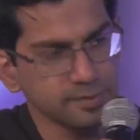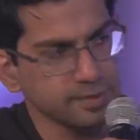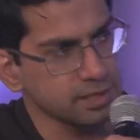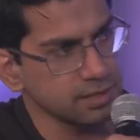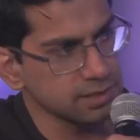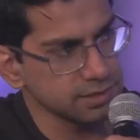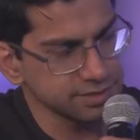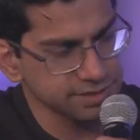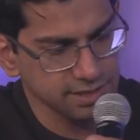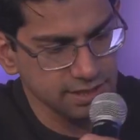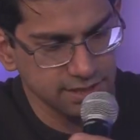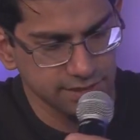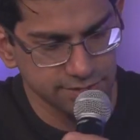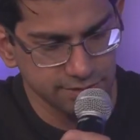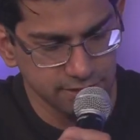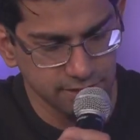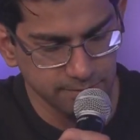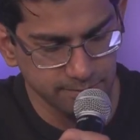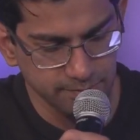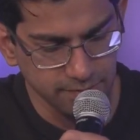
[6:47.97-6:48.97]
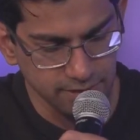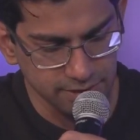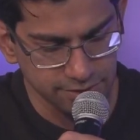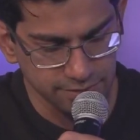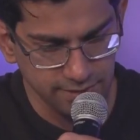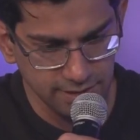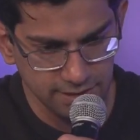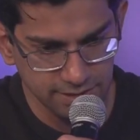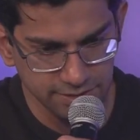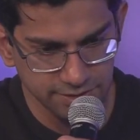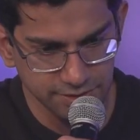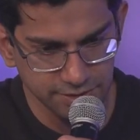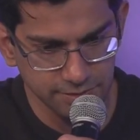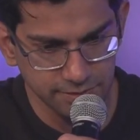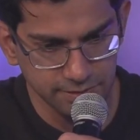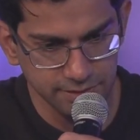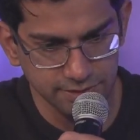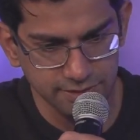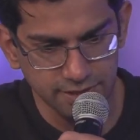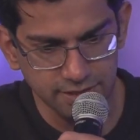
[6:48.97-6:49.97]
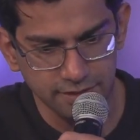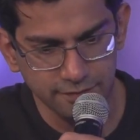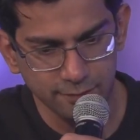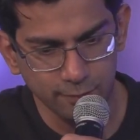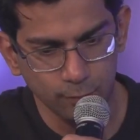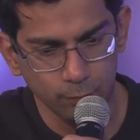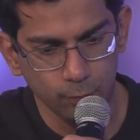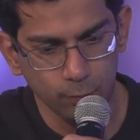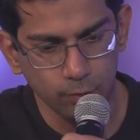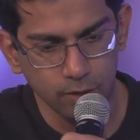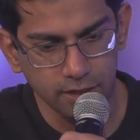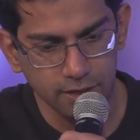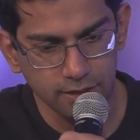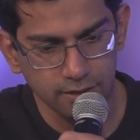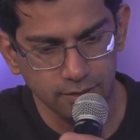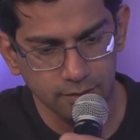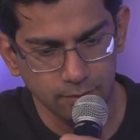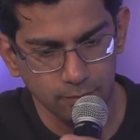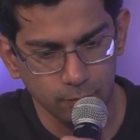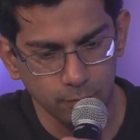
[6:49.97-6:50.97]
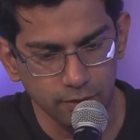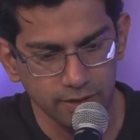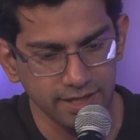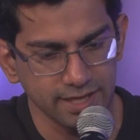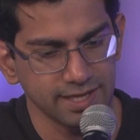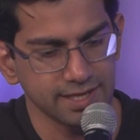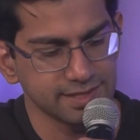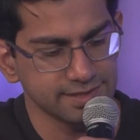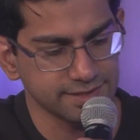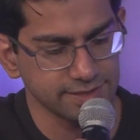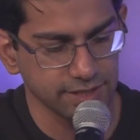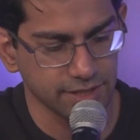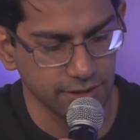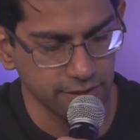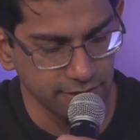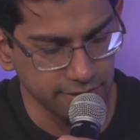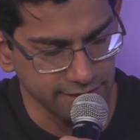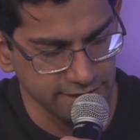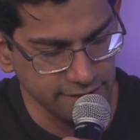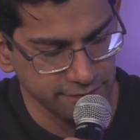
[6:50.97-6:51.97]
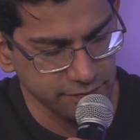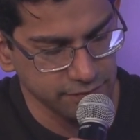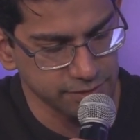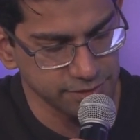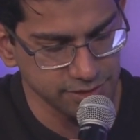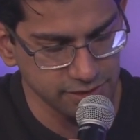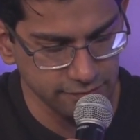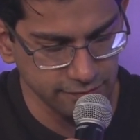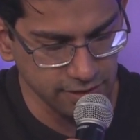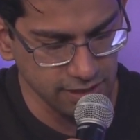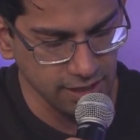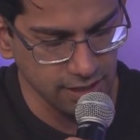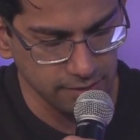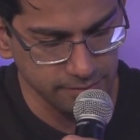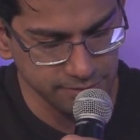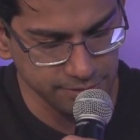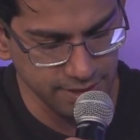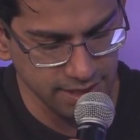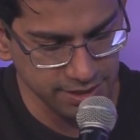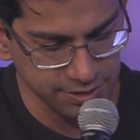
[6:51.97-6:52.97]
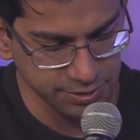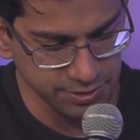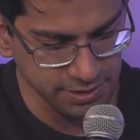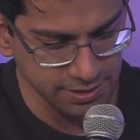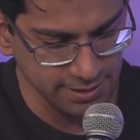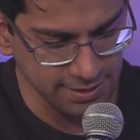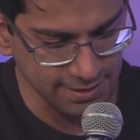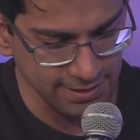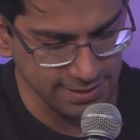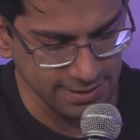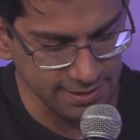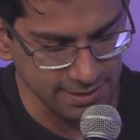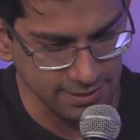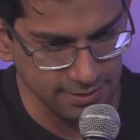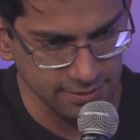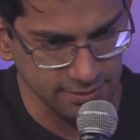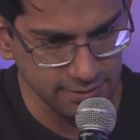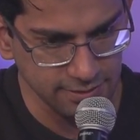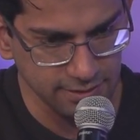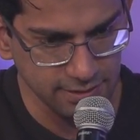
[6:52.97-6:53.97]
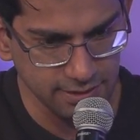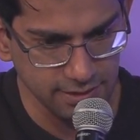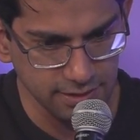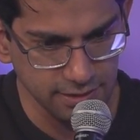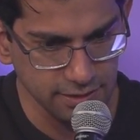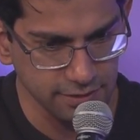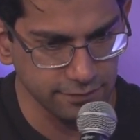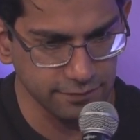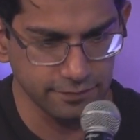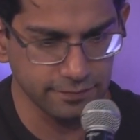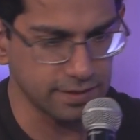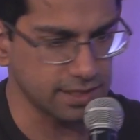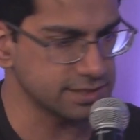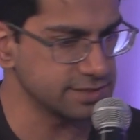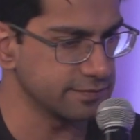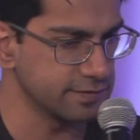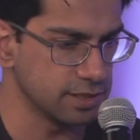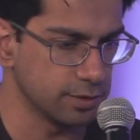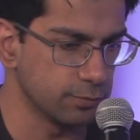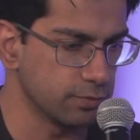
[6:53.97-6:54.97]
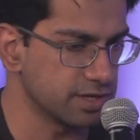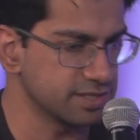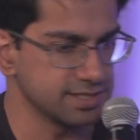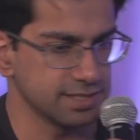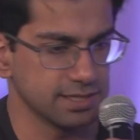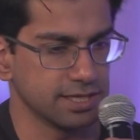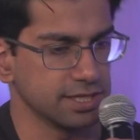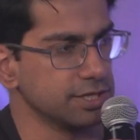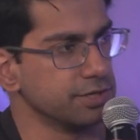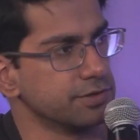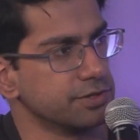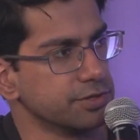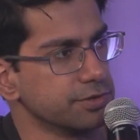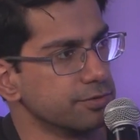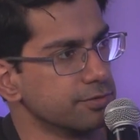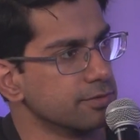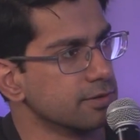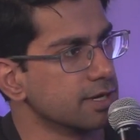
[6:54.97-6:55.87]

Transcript: I'll just kind of jump directly to you, Kristof. What is the current definition of account abstraction, and effectively, what does it let you do?